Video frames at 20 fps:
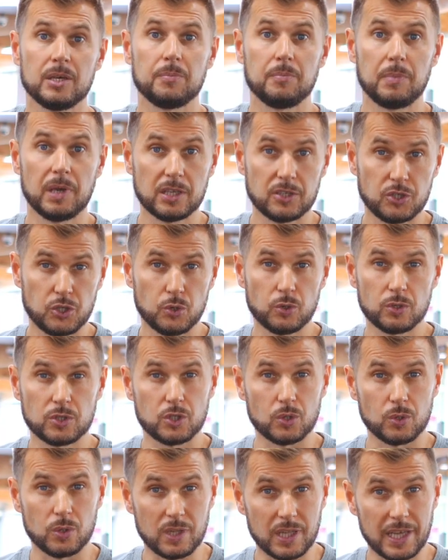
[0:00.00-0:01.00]
Make sure
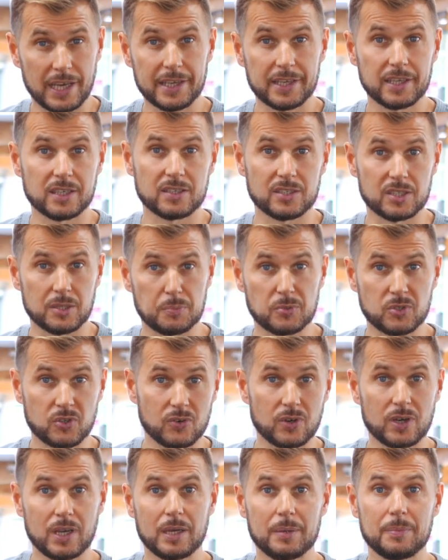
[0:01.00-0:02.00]
to like and
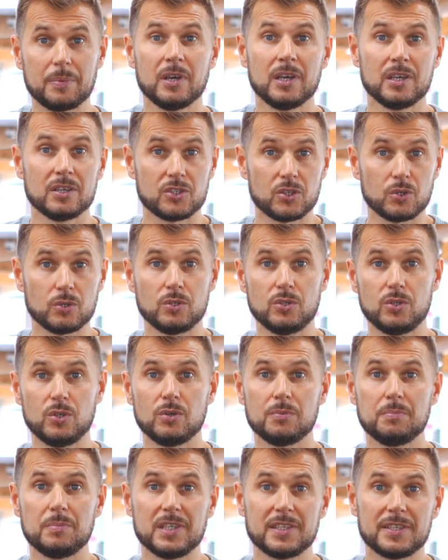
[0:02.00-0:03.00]
subscribe so you
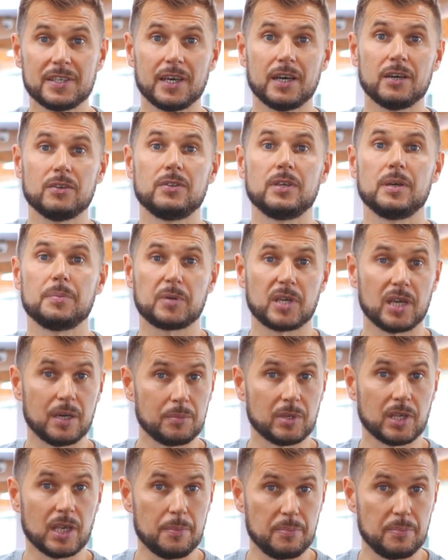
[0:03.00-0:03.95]
don't miss out the upcoming